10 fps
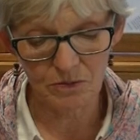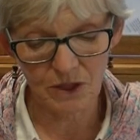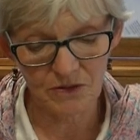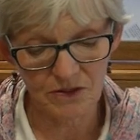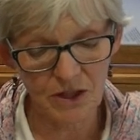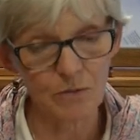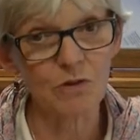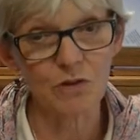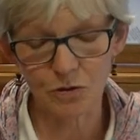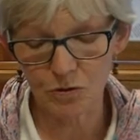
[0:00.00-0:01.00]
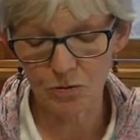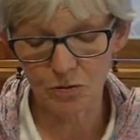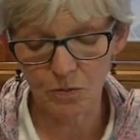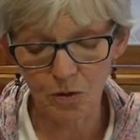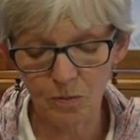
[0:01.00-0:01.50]
it seems, due to a
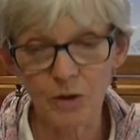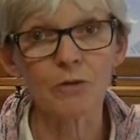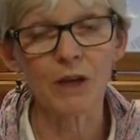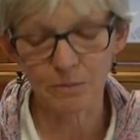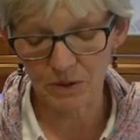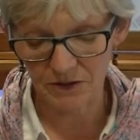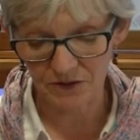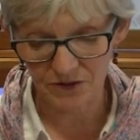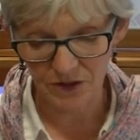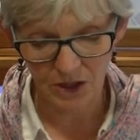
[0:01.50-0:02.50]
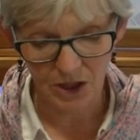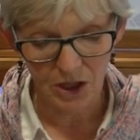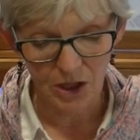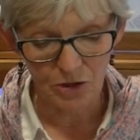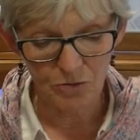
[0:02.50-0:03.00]
pulmonary embolus.
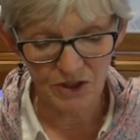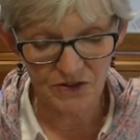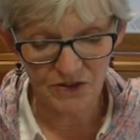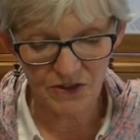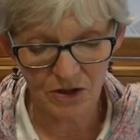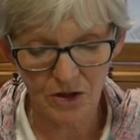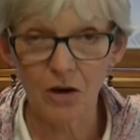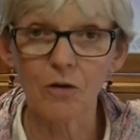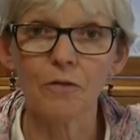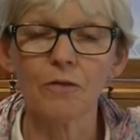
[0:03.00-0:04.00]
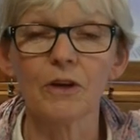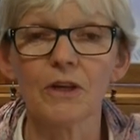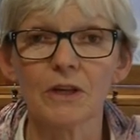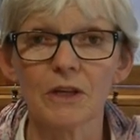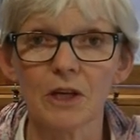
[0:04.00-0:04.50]
The risk of
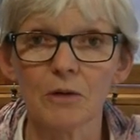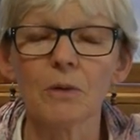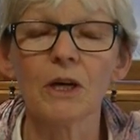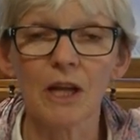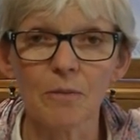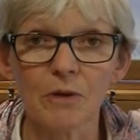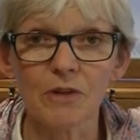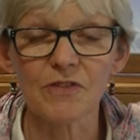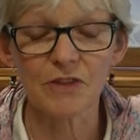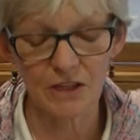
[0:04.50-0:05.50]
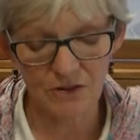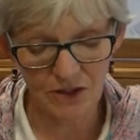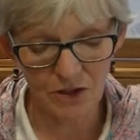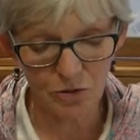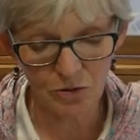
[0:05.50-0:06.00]
an embolus is
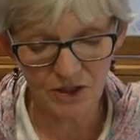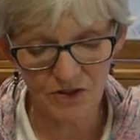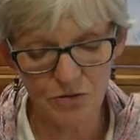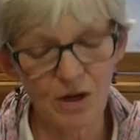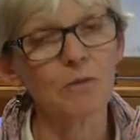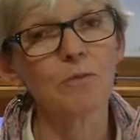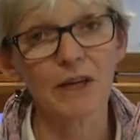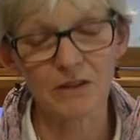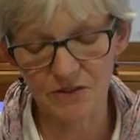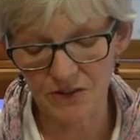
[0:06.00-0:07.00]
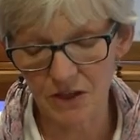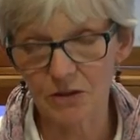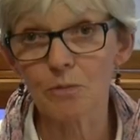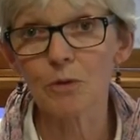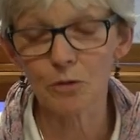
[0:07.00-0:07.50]
increased throughout pregnancy and
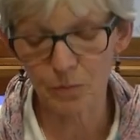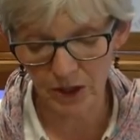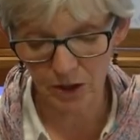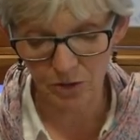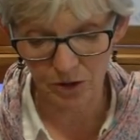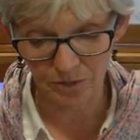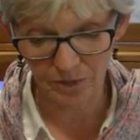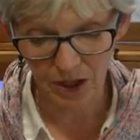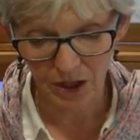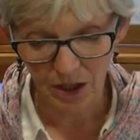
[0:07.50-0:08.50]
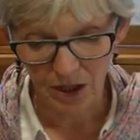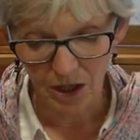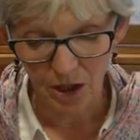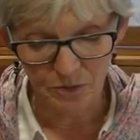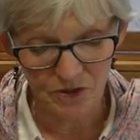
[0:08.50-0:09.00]
the puerperium,
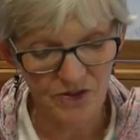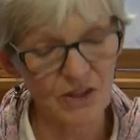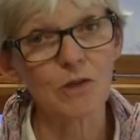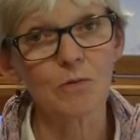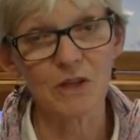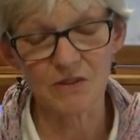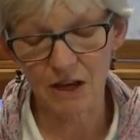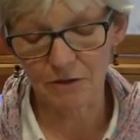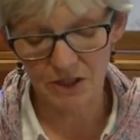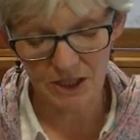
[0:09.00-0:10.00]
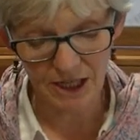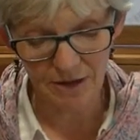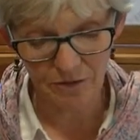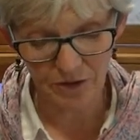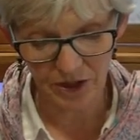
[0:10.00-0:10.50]
up to 6 weeks after
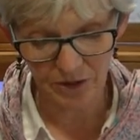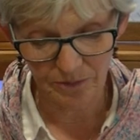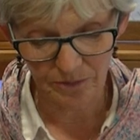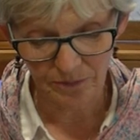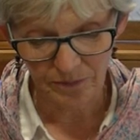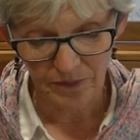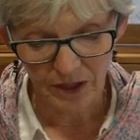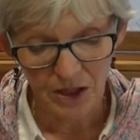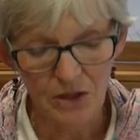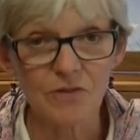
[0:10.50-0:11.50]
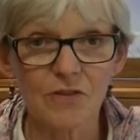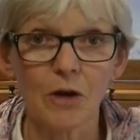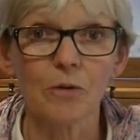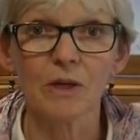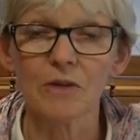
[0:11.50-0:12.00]
delivery. So
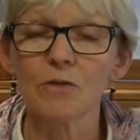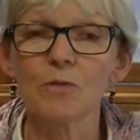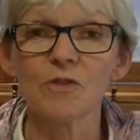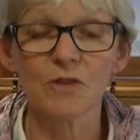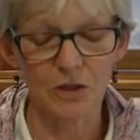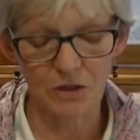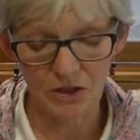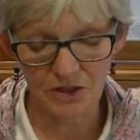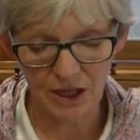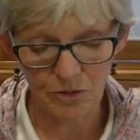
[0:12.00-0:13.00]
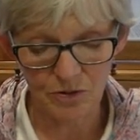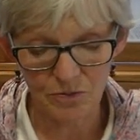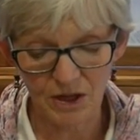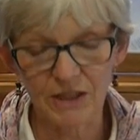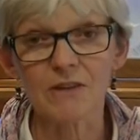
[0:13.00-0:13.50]
it's almost certain her death was
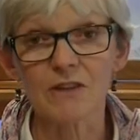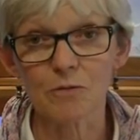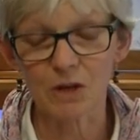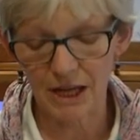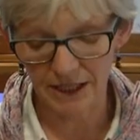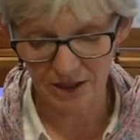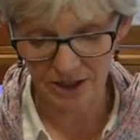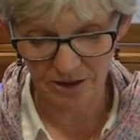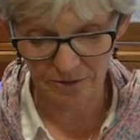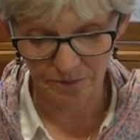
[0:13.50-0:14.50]
pregnancy related.